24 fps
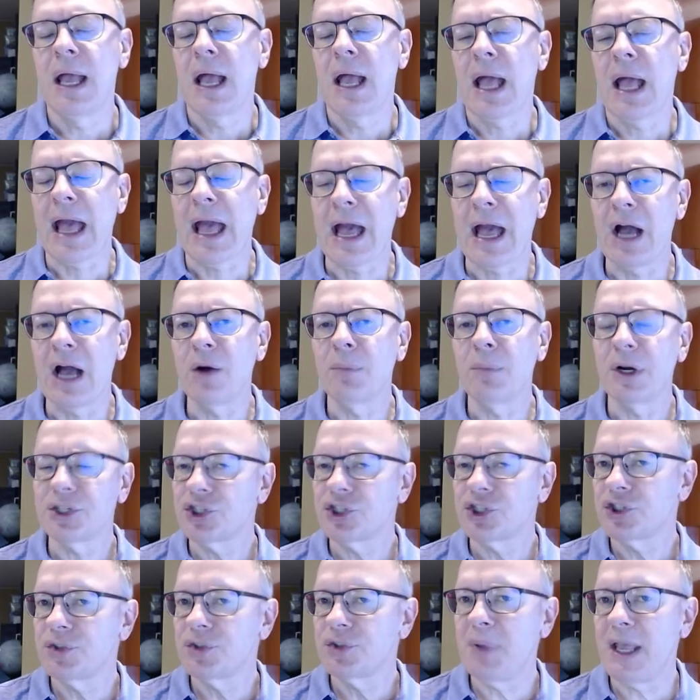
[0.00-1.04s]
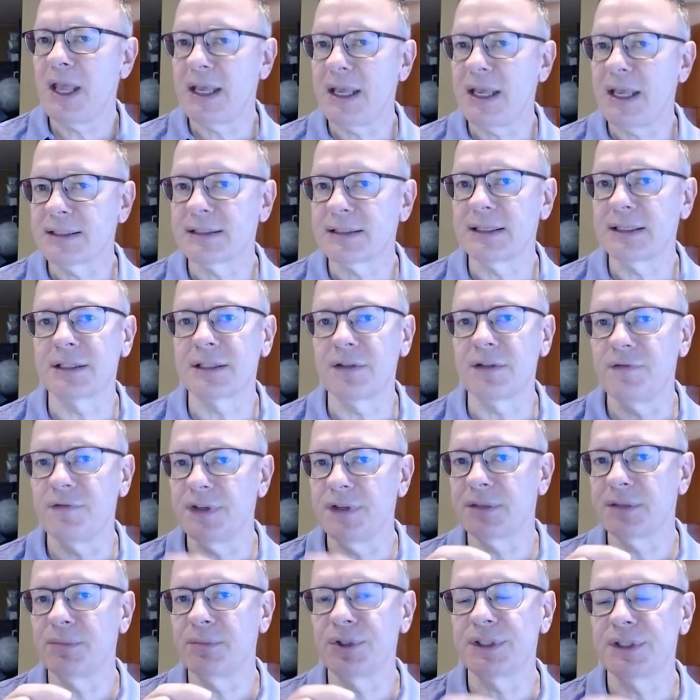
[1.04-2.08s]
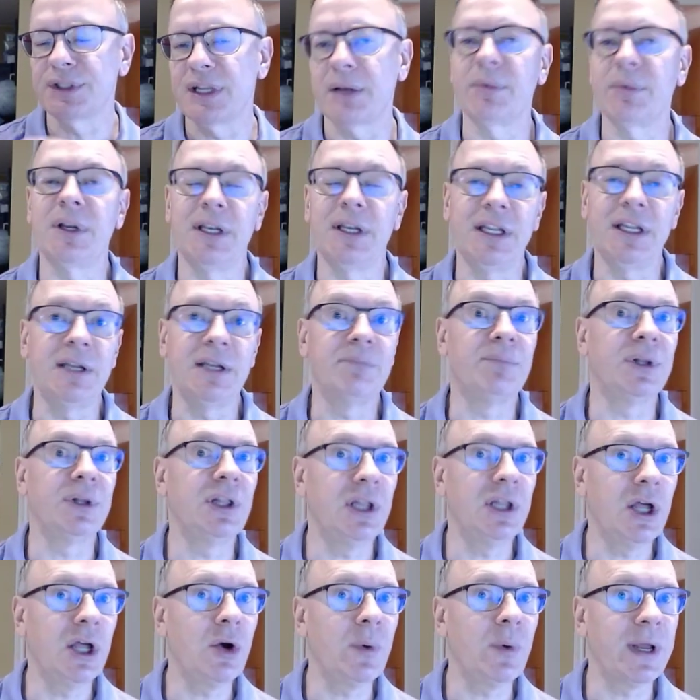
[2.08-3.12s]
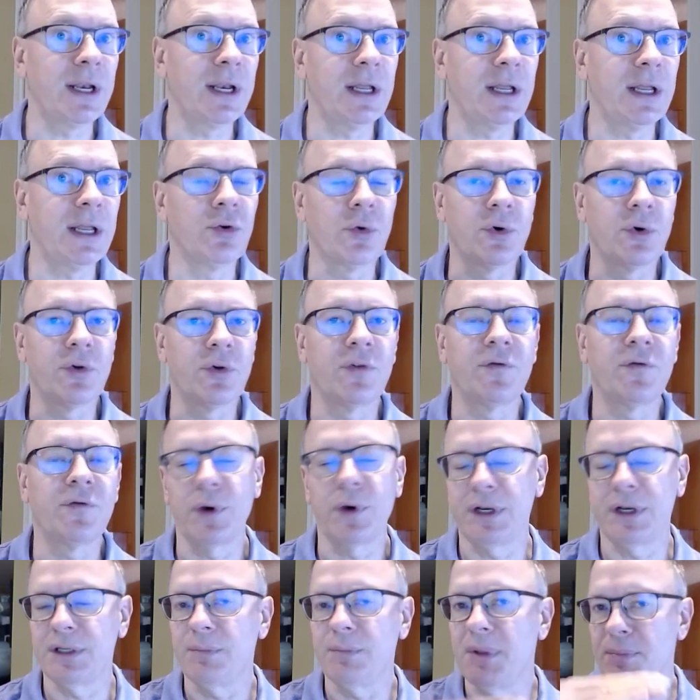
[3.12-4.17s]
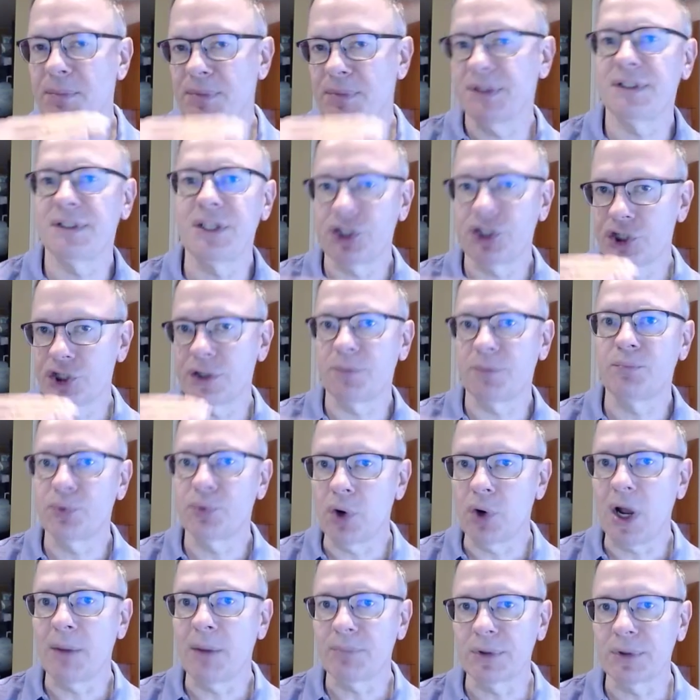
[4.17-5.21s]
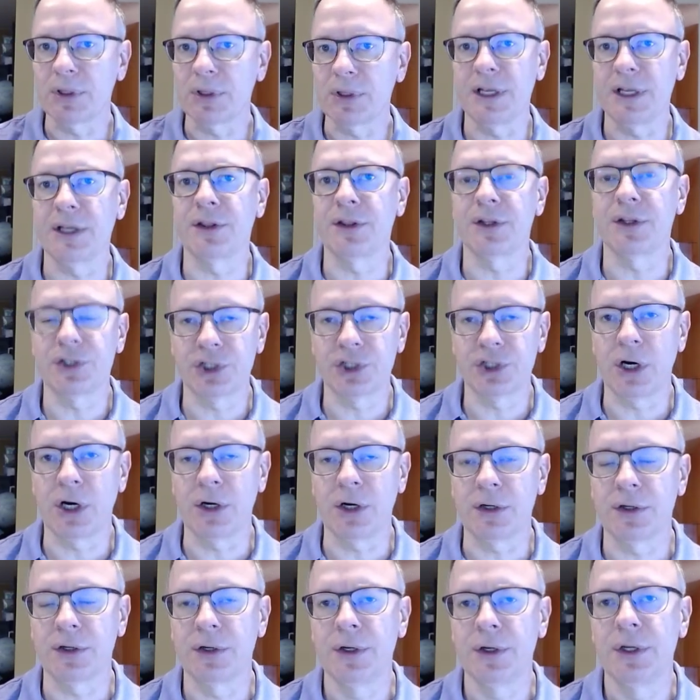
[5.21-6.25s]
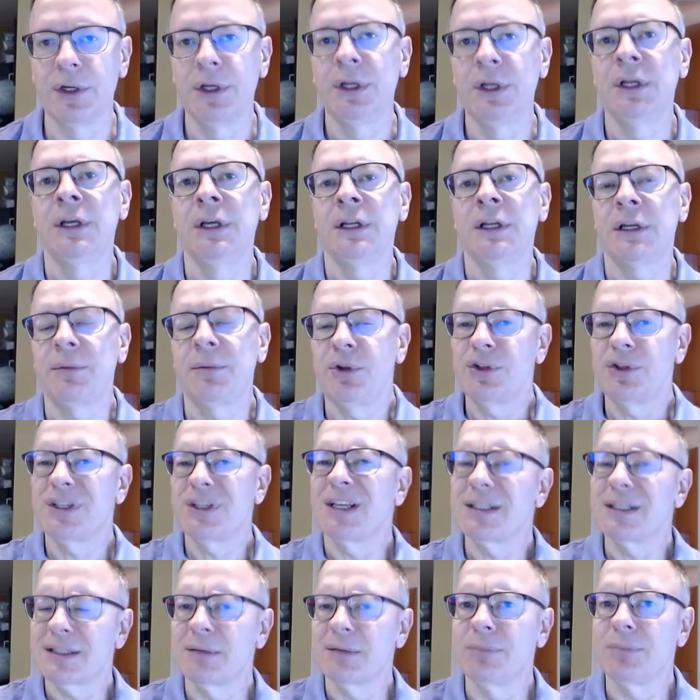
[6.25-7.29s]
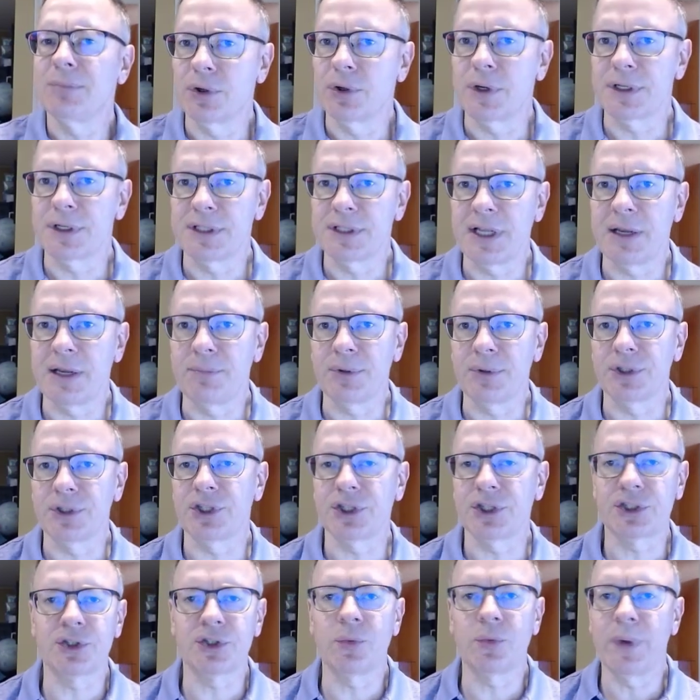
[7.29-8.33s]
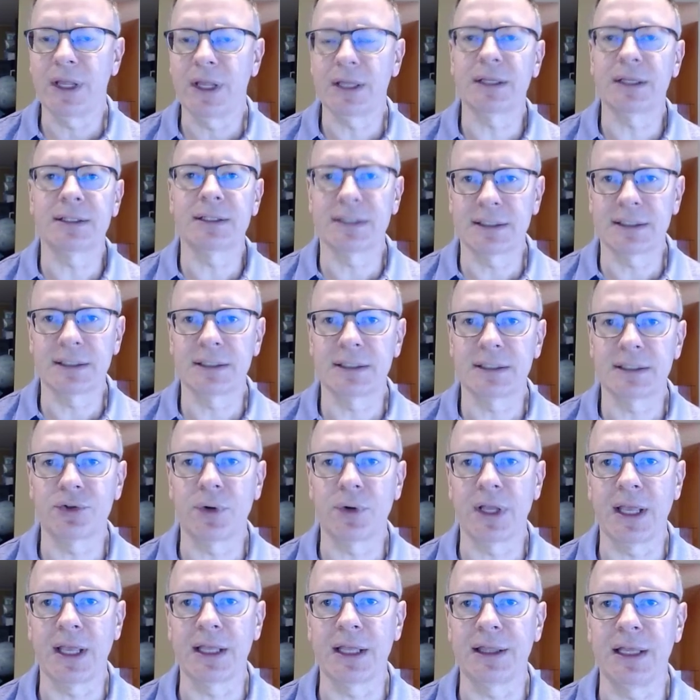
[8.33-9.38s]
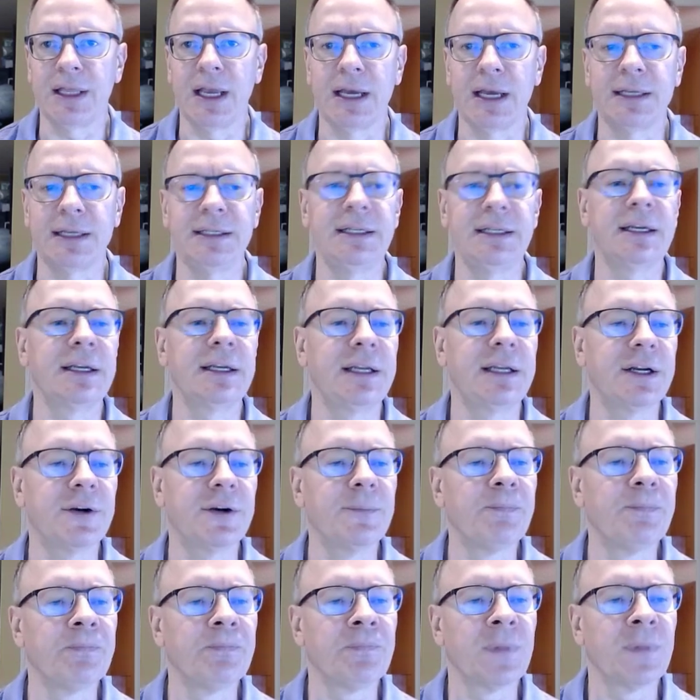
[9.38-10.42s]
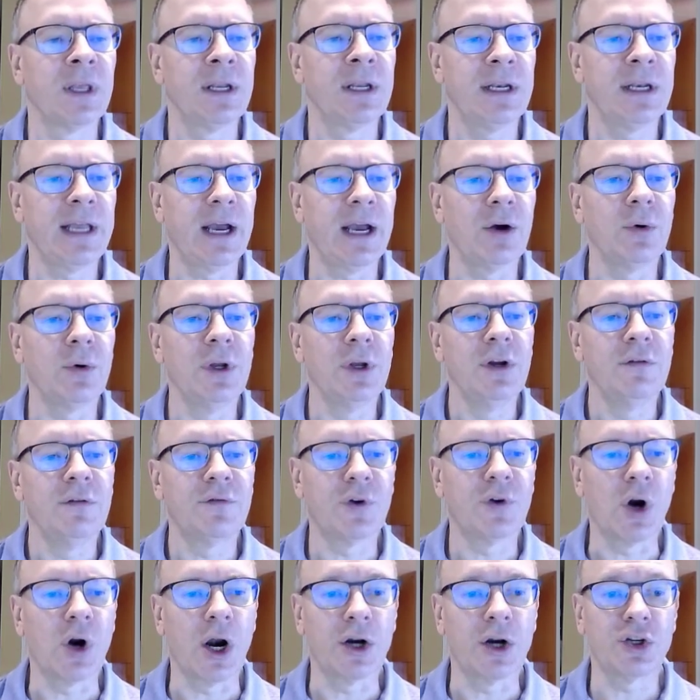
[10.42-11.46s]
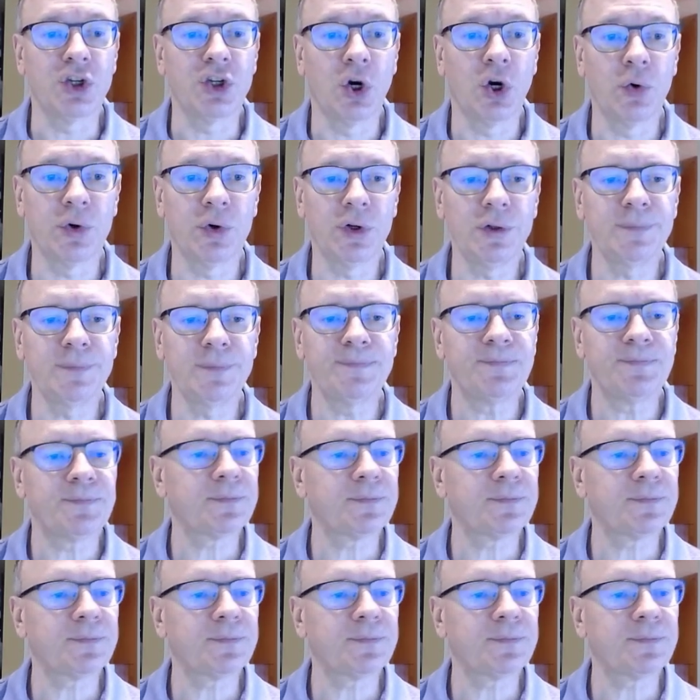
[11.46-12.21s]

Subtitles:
how much space does the visible segment need below it in order for it to be positioned properly in the chart. I'm using a simpler example just so we can sort of get the idea here. Now, for our total,